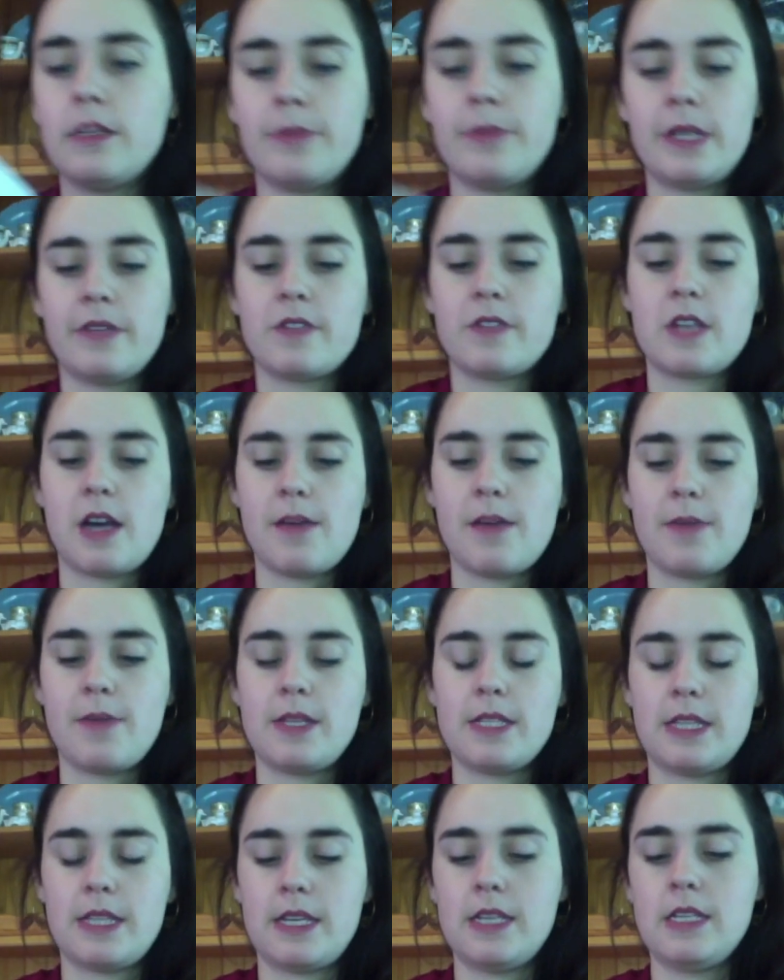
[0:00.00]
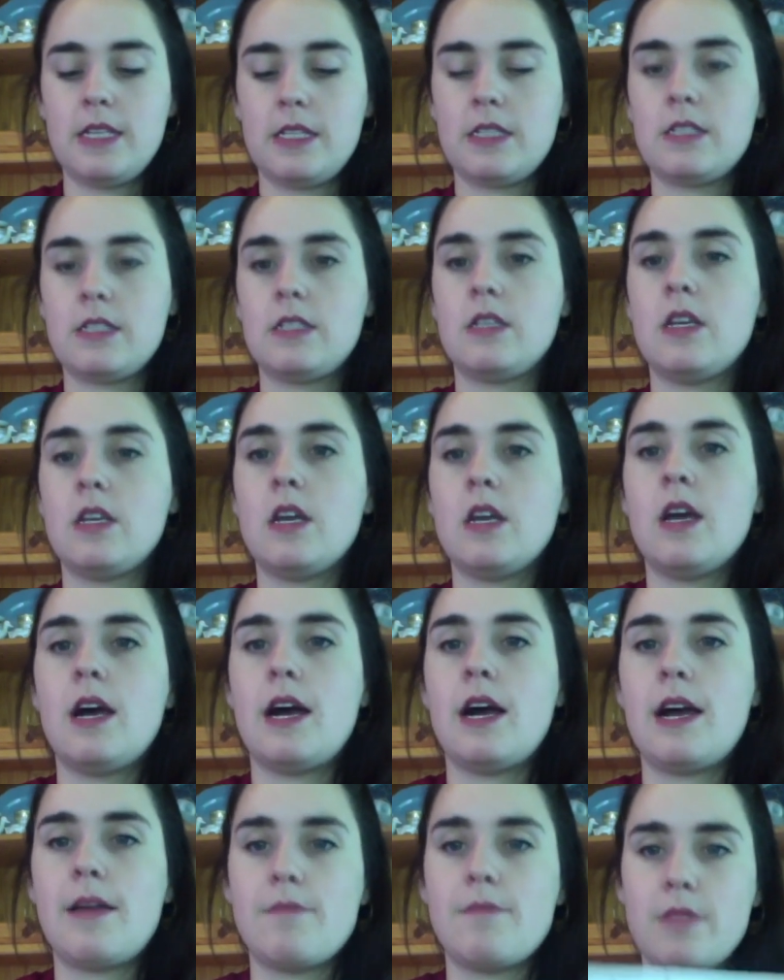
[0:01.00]
bit of time into this.
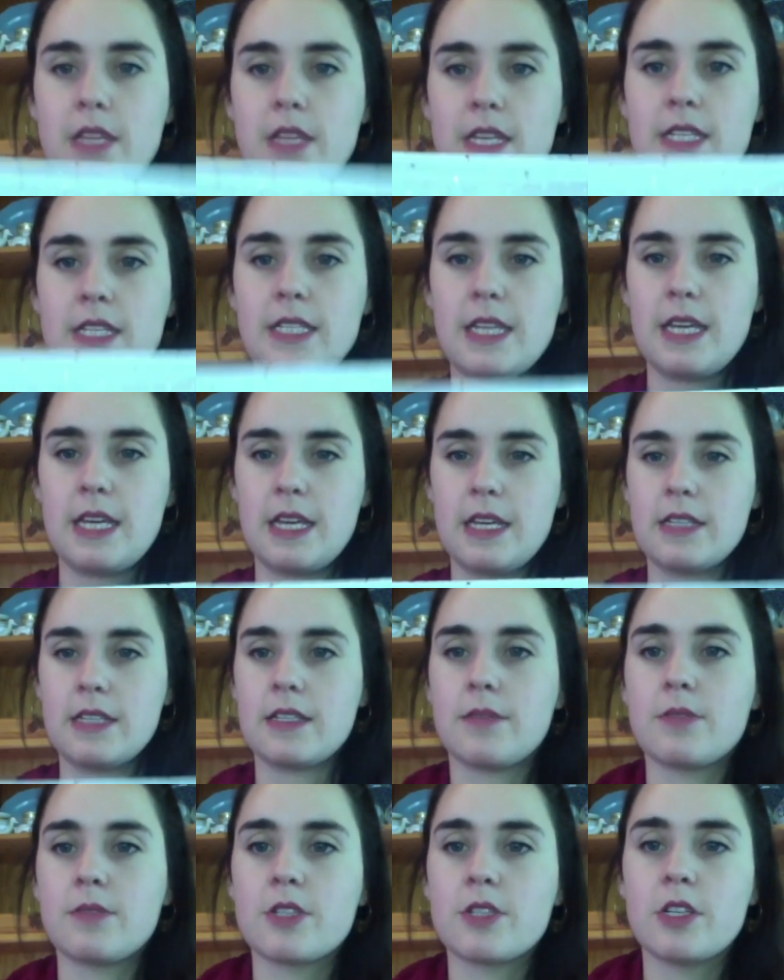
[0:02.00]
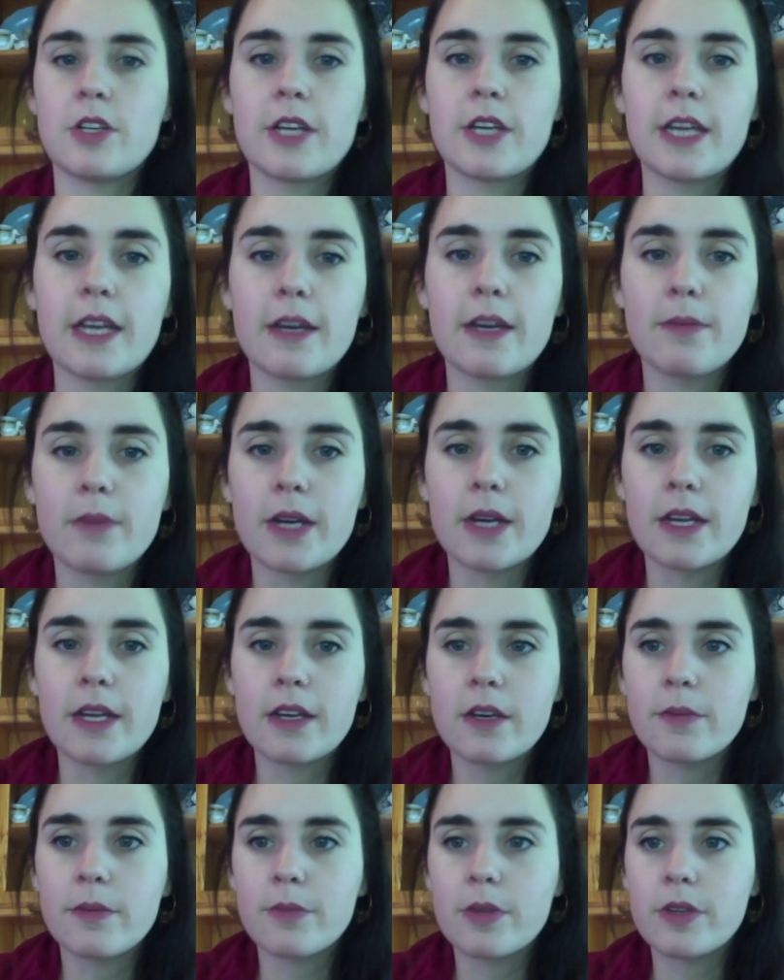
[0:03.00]
This is, I'm just looking at my
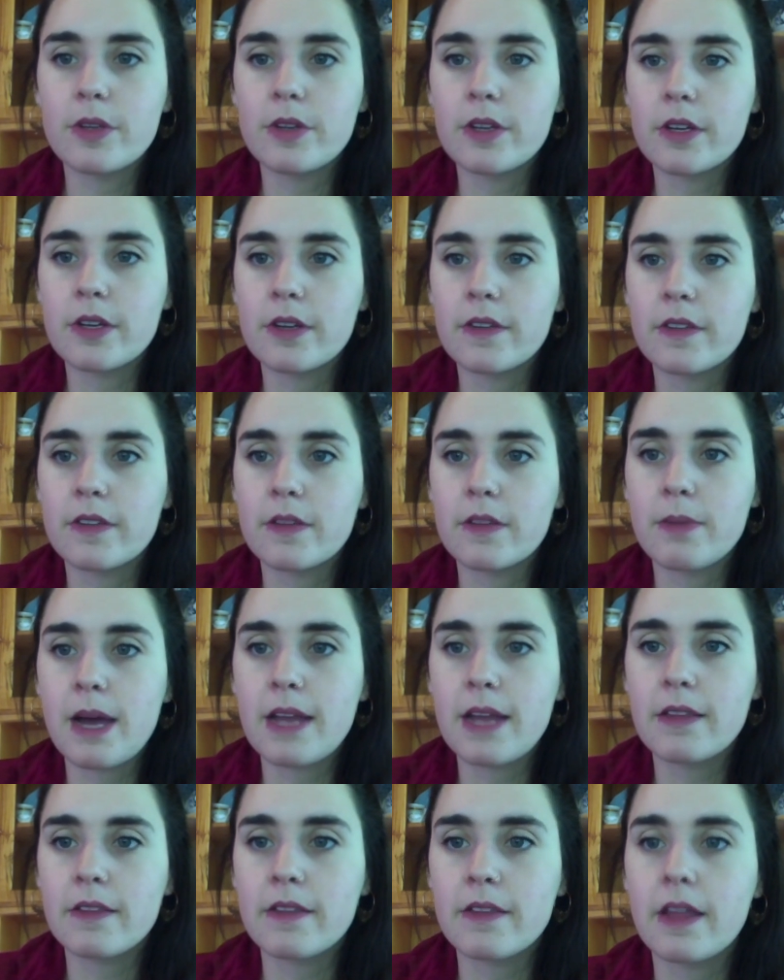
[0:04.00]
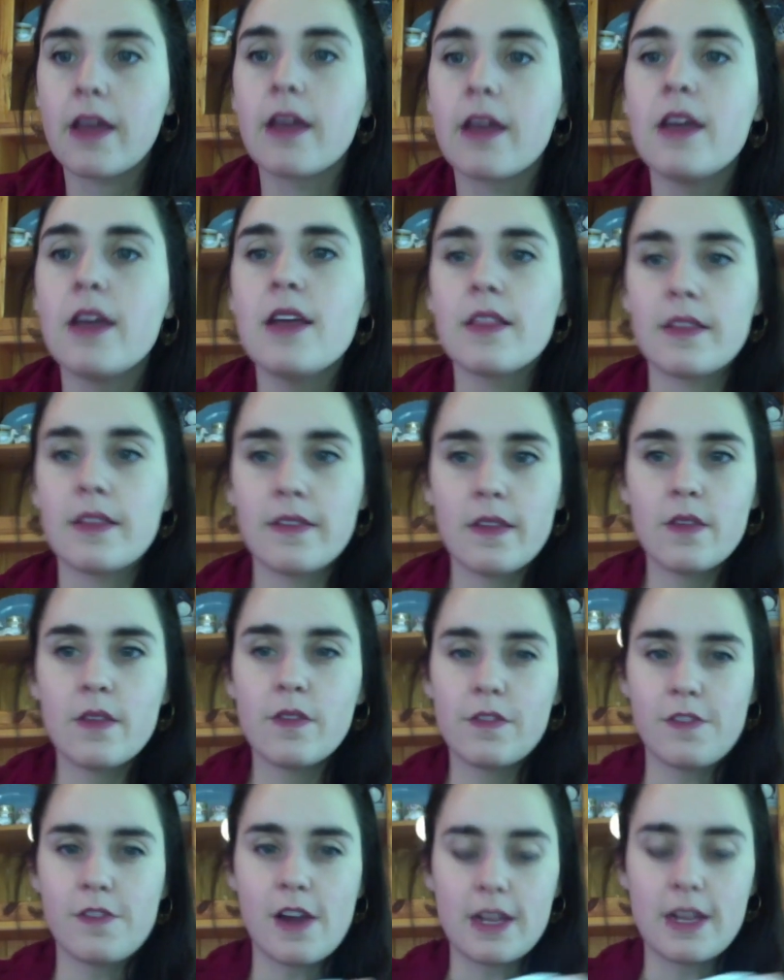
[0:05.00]
computer because the pattern's there. This is
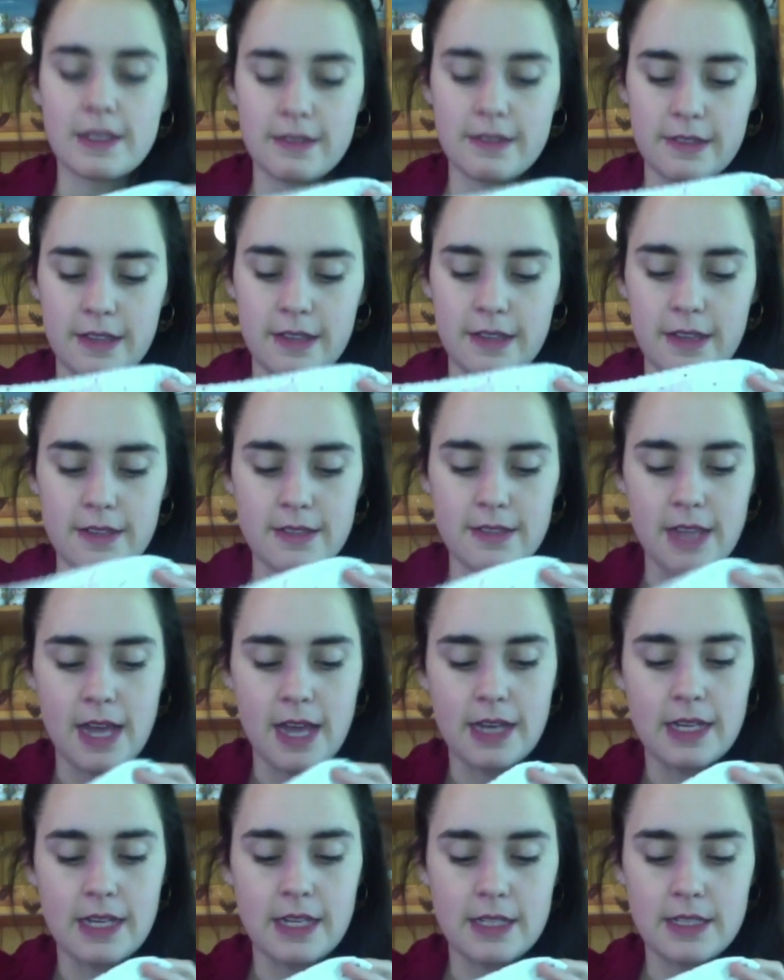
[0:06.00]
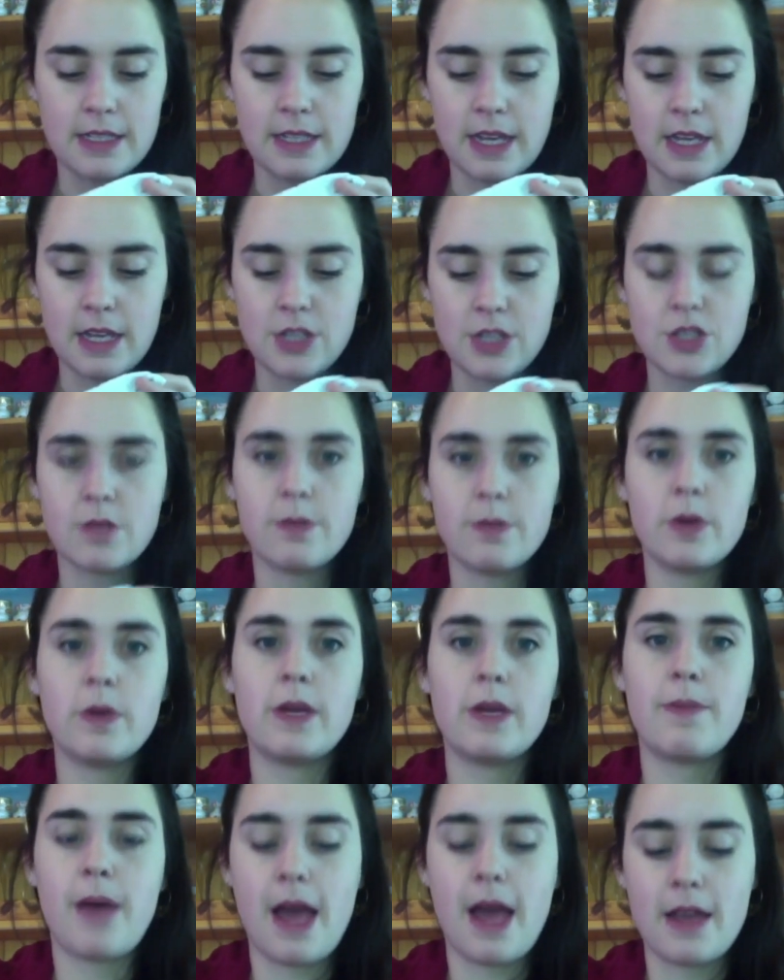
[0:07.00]
Frances, and it's a
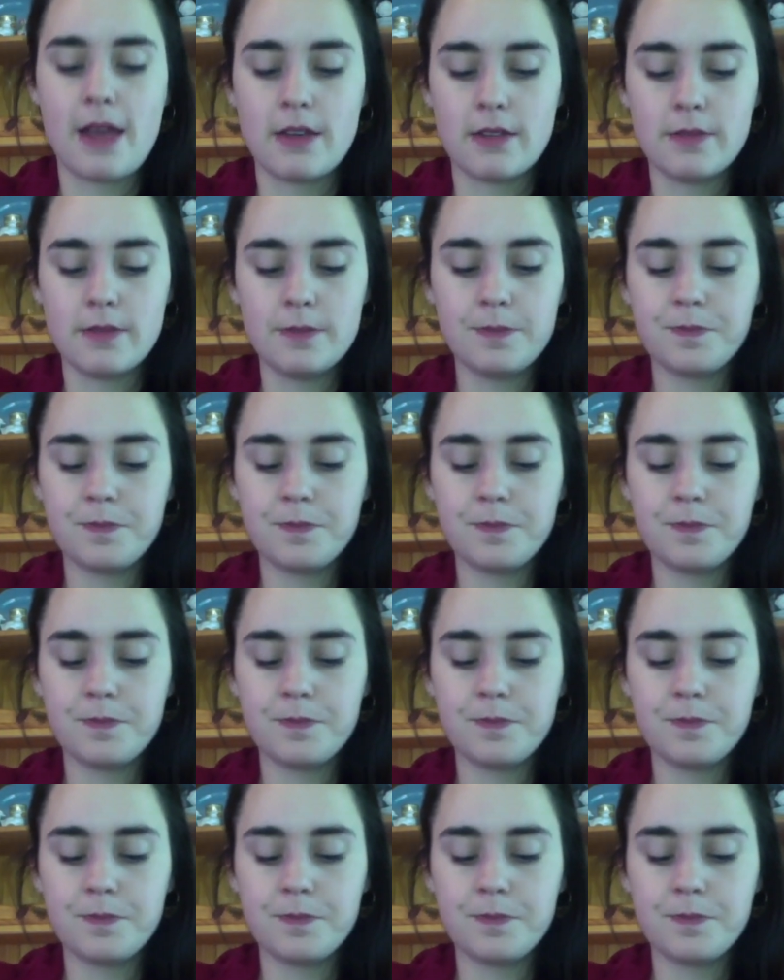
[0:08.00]
Shibui pattern.